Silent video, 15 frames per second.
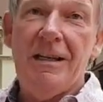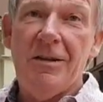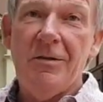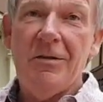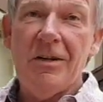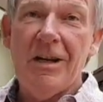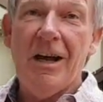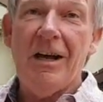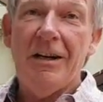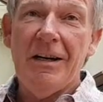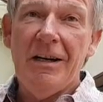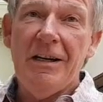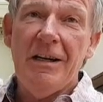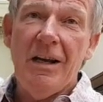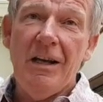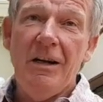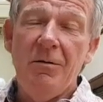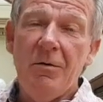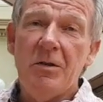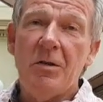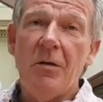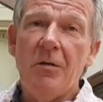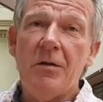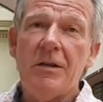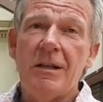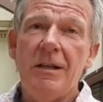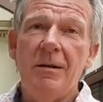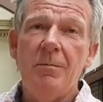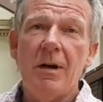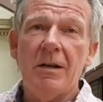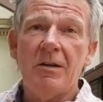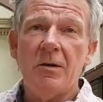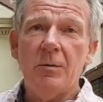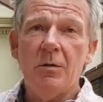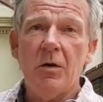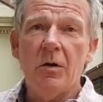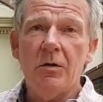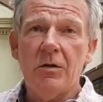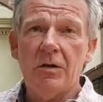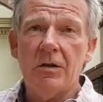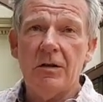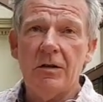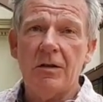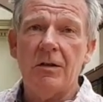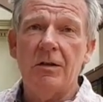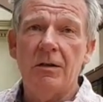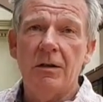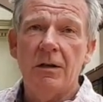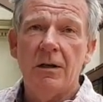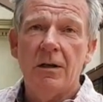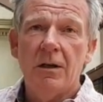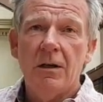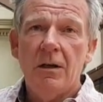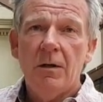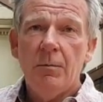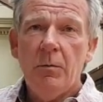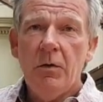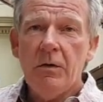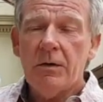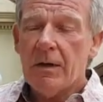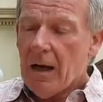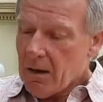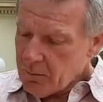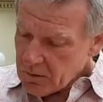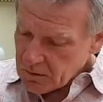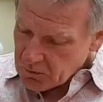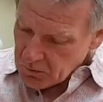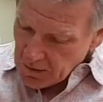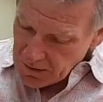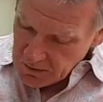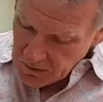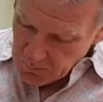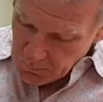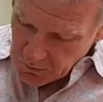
is uncanny, and it was obviously in my subconscious but I was trying to